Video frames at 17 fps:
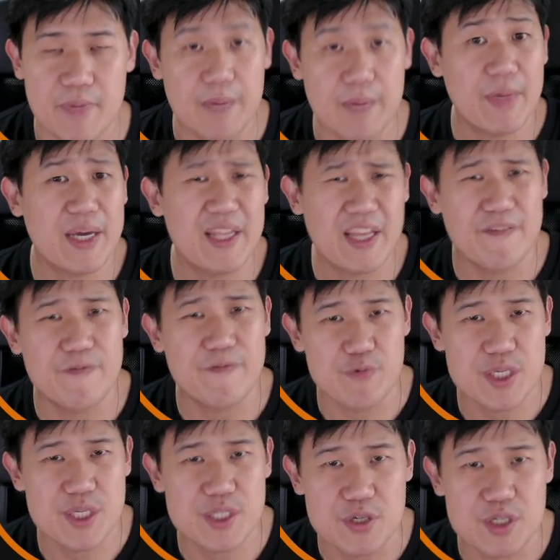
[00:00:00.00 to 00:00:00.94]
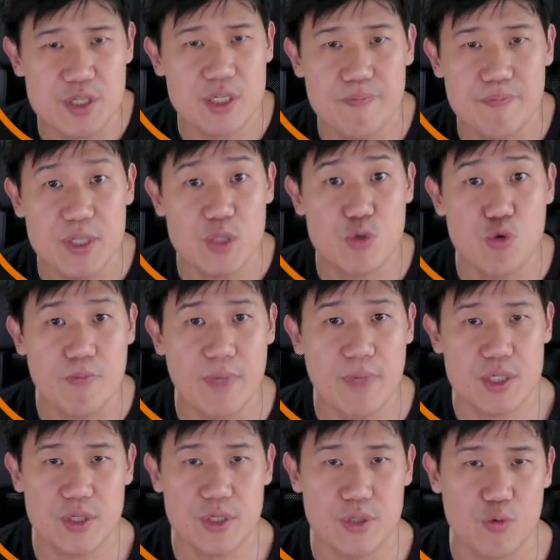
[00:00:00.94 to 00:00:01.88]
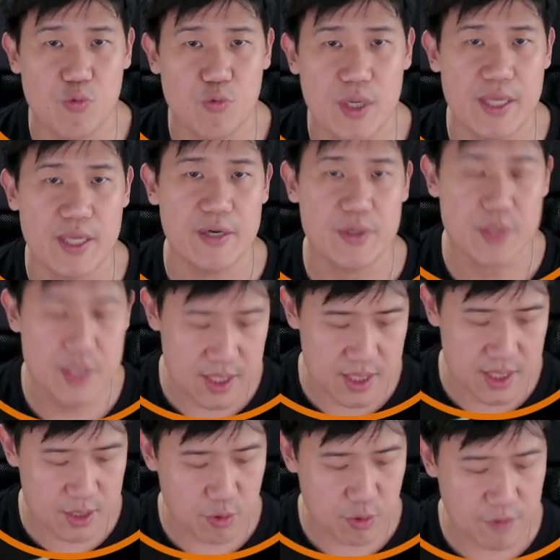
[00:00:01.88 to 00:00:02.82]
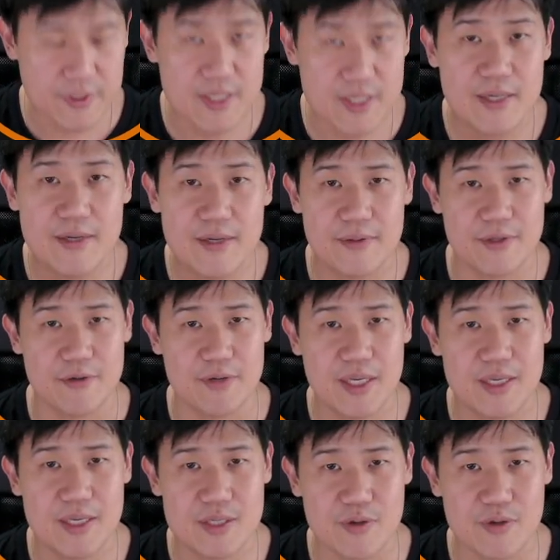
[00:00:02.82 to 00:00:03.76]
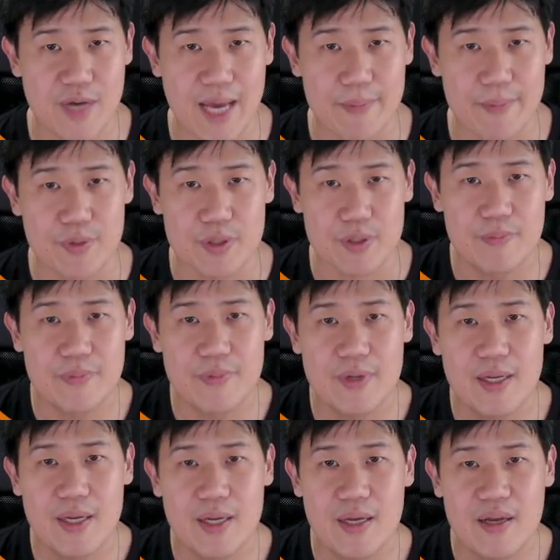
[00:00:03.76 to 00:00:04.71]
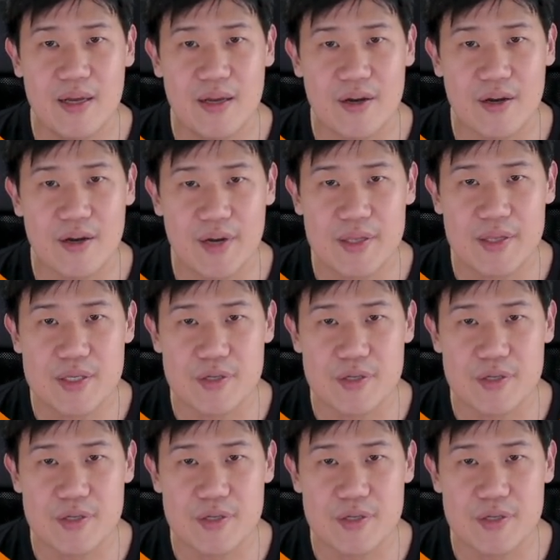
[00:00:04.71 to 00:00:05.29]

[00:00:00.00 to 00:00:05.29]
I might have researched a bit too much into what else is Swift. Okay, so Apple. All right,